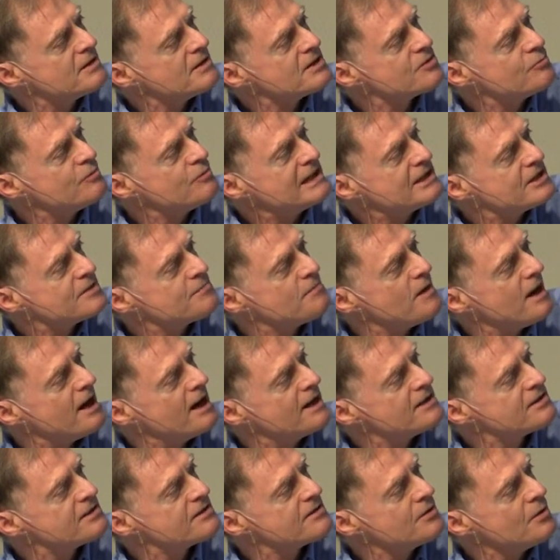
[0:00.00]
the sweet
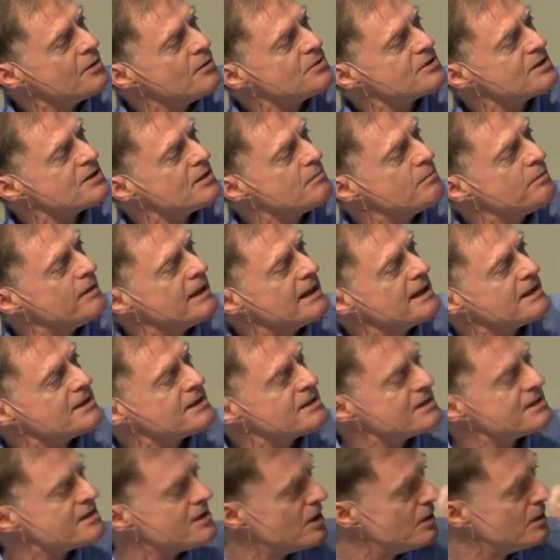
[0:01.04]
spots. Those are the
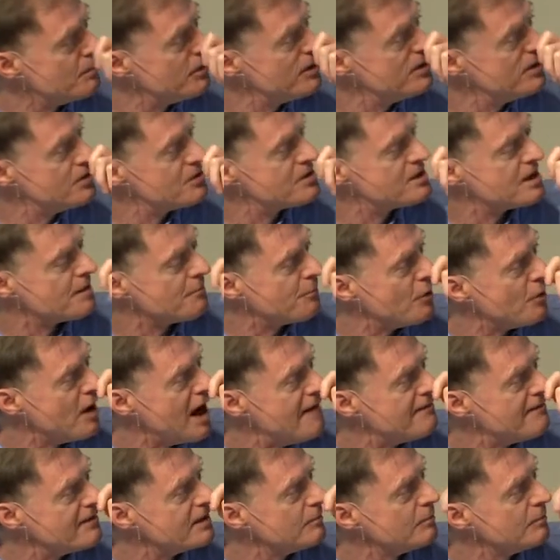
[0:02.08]
places that are producing
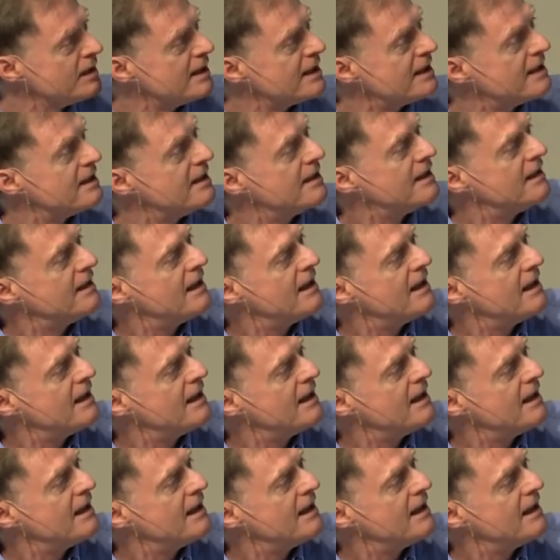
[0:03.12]
profitably,